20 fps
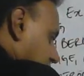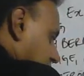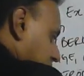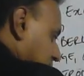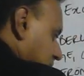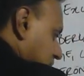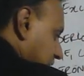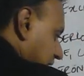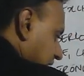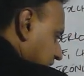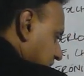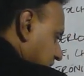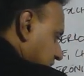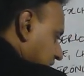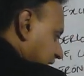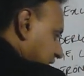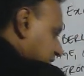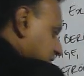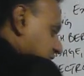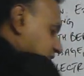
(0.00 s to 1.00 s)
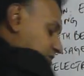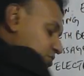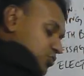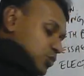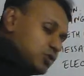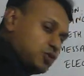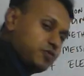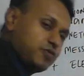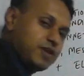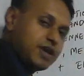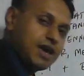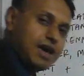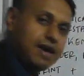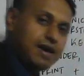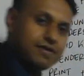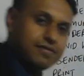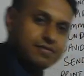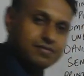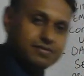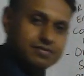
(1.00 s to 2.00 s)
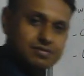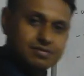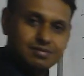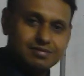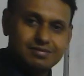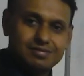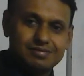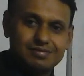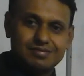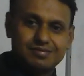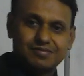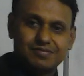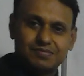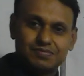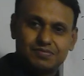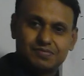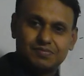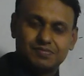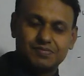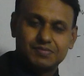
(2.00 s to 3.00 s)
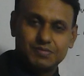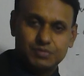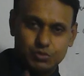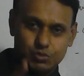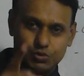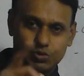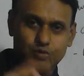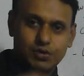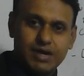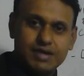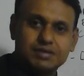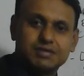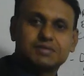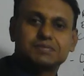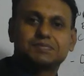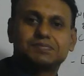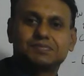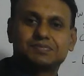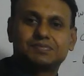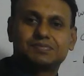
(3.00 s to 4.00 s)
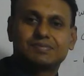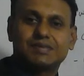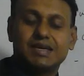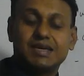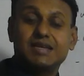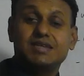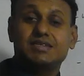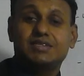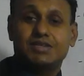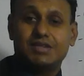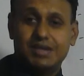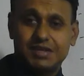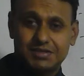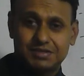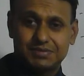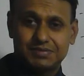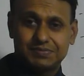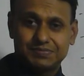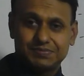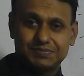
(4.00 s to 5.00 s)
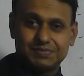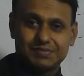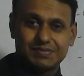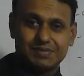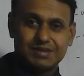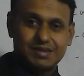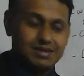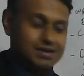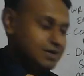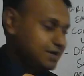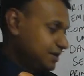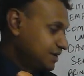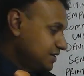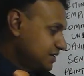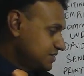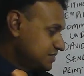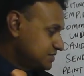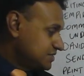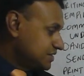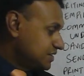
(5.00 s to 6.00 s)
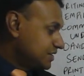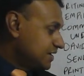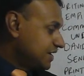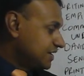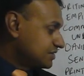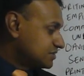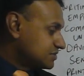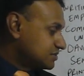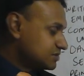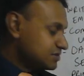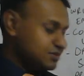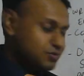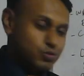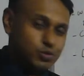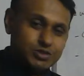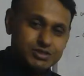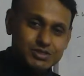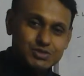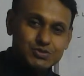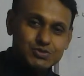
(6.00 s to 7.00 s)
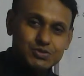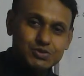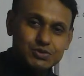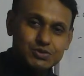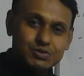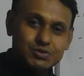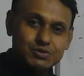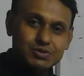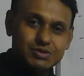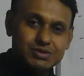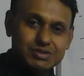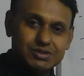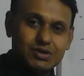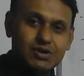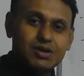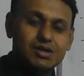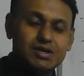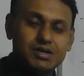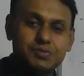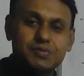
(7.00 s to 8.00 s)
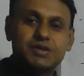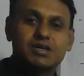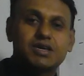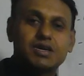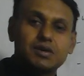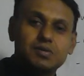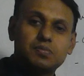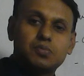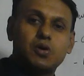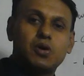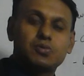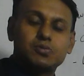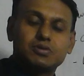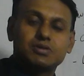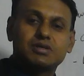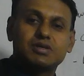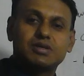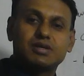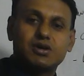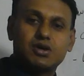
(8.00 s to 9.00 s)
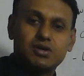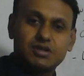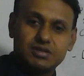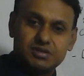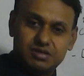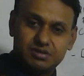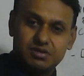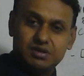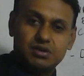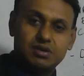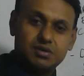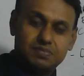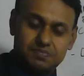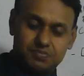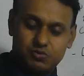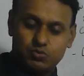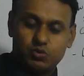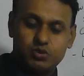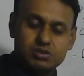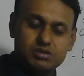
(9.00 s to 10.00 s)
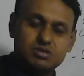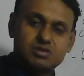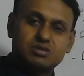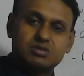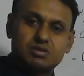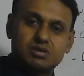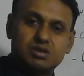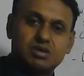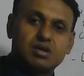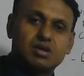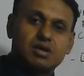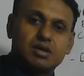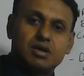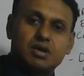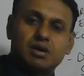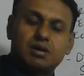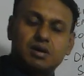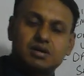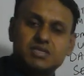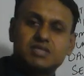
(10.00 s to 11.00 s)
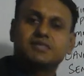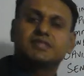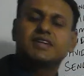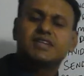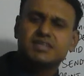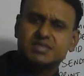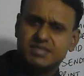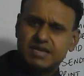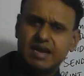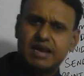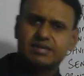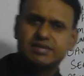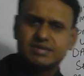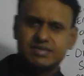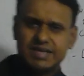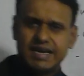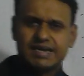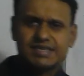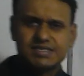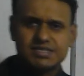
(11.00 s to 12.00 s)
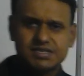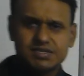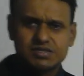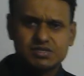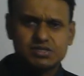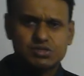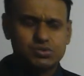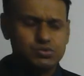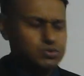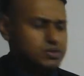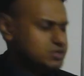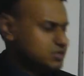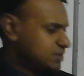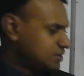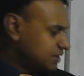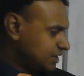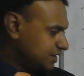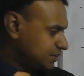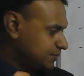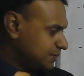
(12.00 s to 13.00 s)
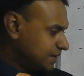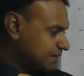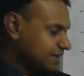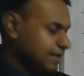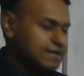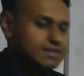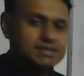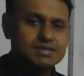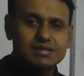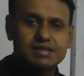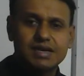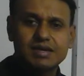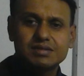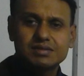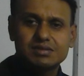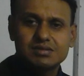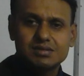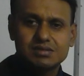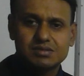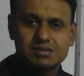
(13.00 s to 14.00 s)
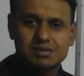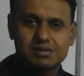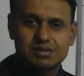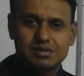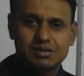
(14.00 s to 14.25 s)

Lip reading: in 1990s, what do we have? You're right, internet. Internet was introduced, or it became popular, or it was, civilians had this access to internet by 1990s.